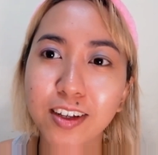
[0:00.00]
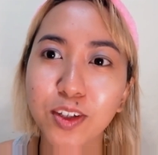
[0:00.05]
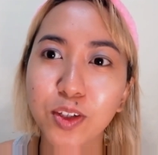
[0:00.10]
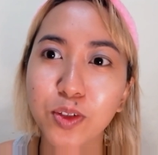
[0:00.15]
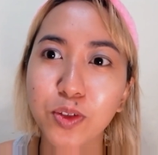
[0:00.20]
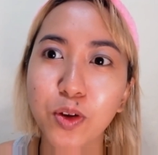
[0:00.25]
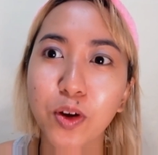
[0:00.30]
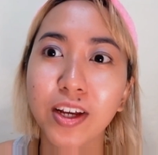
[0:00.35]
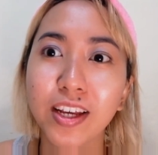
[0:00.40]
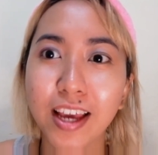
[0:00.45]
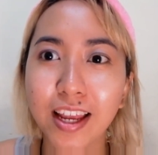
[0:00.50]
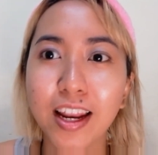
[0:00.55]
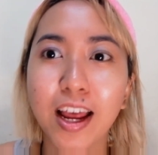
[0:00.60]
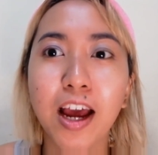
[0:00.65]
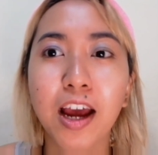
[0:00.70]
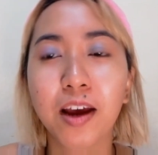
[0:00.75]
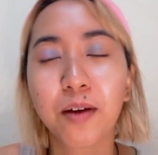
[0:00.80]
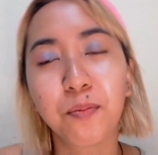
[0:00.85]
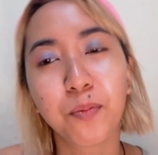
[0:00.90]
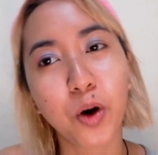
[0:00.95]
so again,
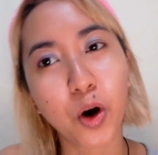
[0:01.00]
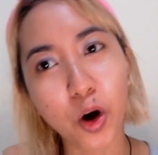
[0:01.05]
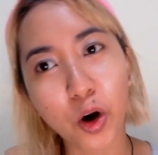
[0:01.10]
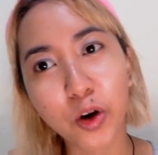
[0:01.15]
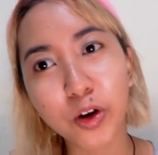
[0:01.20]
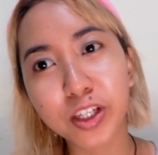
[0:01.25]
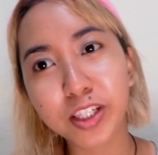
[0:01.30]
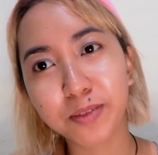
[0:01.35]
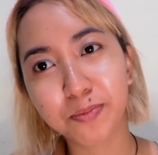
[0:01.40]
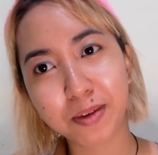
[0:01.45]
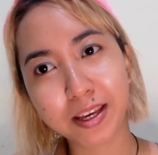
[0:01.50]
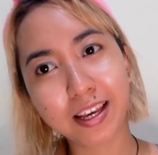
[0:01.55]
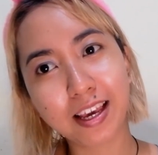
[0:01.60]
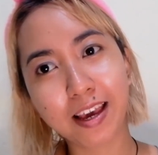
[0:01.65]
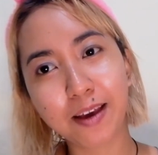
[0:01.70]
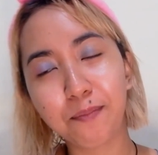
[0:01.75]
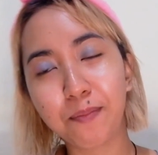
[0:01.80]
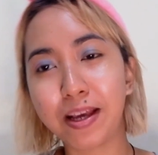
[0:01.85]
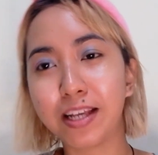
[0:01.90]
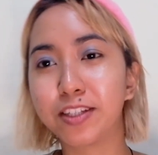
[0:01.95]
I'm all
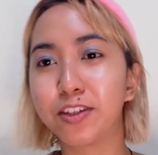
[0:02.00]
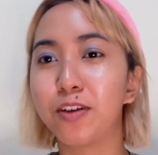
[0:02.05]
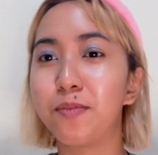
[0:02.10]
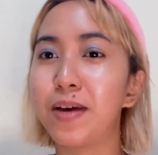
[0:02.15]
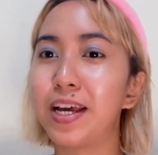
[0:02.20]
speaking based on